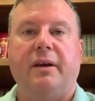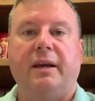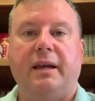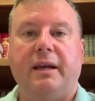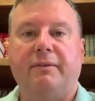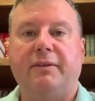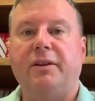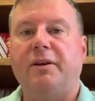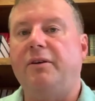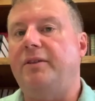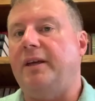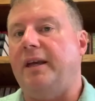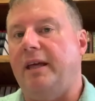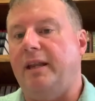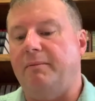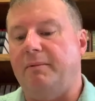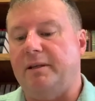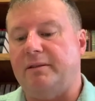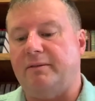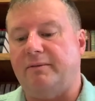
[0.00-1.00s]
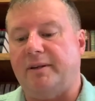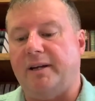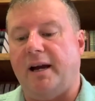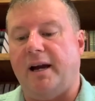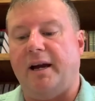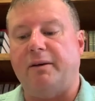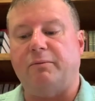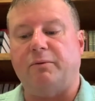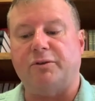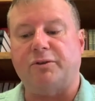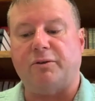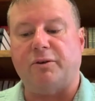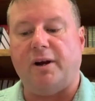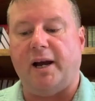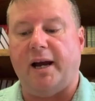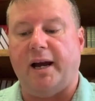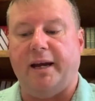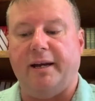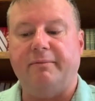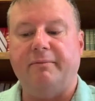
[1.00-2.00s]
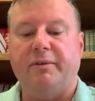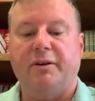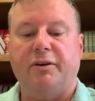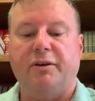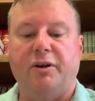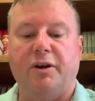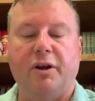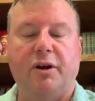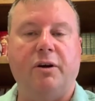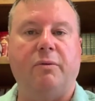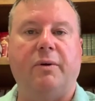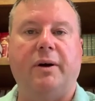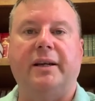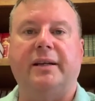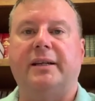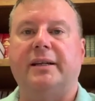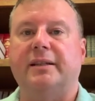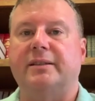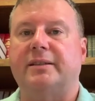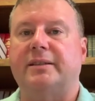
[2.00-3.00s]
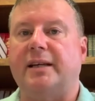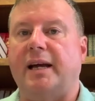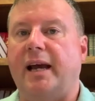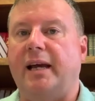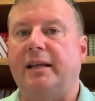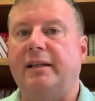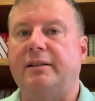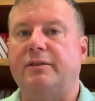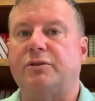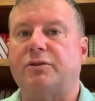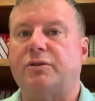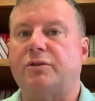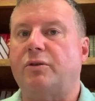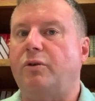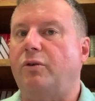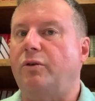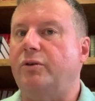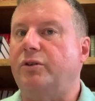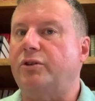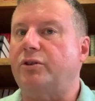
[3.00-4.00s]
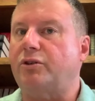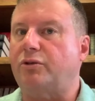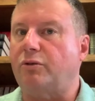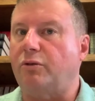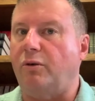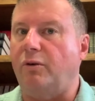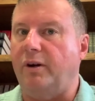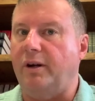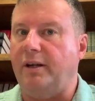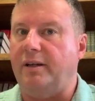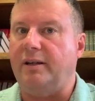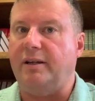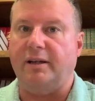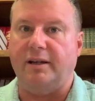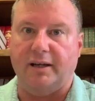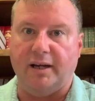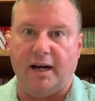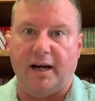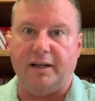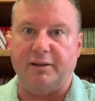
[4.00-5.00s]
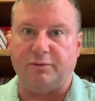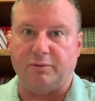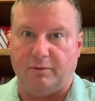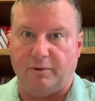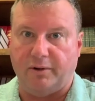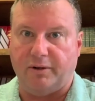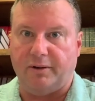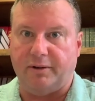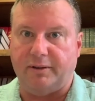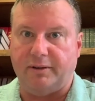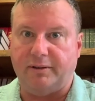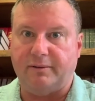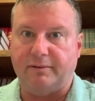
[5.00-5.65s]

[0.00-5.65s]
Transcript: Even though the enemies of God will try, no one can silence or destroy God's word.